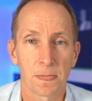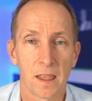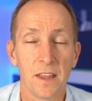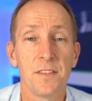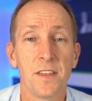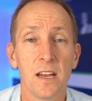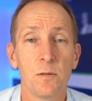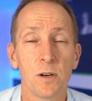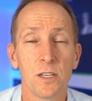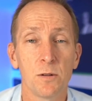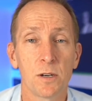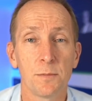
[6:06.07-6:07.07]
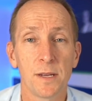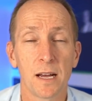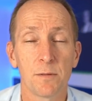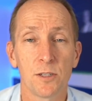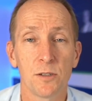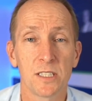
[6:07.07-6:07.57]
And then what you want to be
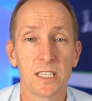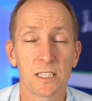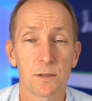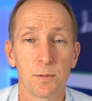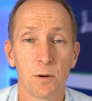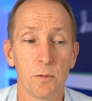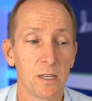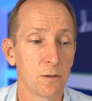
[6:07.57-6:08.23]
able to do is get to the point where you